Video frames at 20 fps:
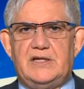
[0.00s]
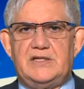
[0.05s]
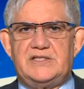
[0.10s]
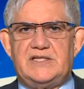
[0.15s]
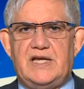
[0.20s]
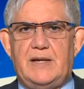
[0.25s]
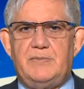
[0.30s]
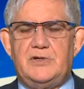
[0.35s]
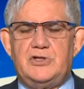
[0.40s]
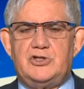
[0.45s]

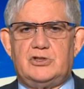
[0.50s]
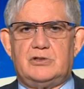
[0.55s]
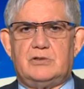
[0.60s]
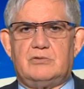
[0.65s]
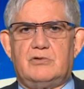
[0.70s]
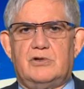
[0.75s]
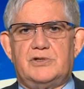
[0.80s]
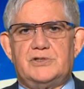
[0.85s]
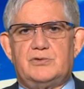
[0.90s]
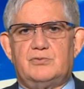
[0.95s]
established
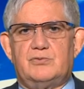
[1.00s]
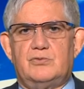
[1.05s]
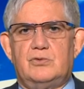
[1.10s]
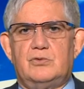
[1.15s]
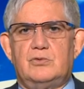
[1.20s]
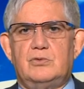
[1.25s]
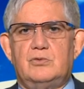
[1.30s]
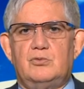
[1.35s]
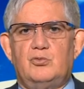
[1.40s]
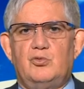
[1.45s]
across
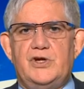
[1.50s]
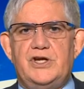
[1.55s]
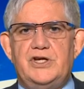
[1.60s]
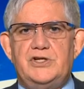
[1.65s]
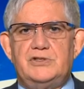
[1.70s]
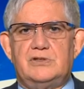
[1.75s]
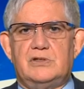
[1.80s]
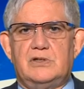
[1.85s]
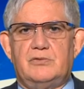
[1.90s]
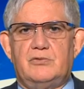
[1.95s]
rural,
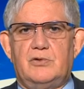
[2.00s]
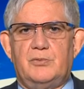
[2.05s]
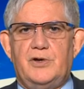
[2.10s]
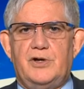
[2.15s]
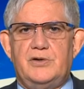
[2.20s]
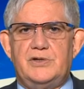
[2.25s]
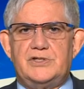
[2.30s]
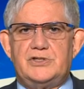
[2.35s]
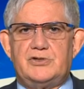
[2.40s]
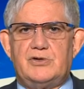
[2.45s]
regional, and
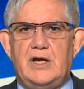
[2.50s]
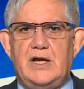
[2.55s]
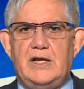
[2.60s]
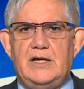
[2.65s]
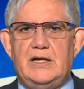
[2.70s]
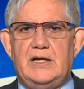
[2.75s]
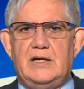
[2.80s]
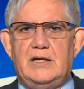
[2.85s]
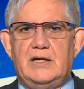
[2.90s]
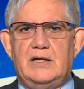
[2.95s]
remote
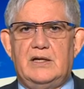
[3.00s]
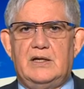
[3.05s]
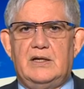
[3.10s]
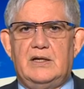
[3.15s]
Australia.